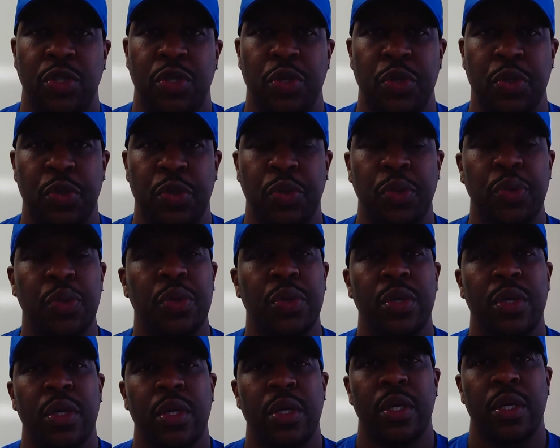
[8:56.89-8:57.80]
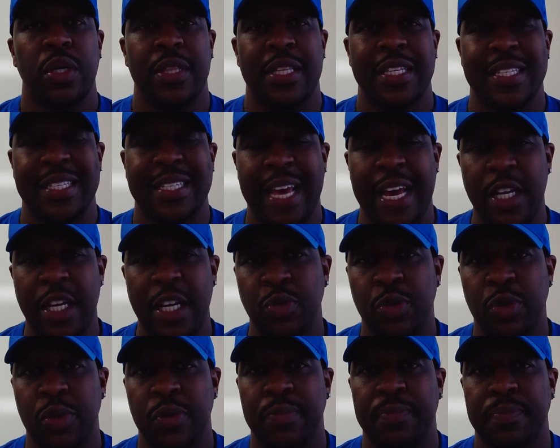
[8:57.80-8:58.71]
to the
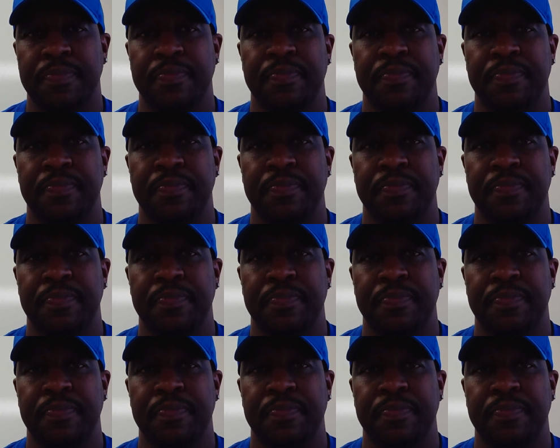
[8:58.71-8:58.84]
schedule,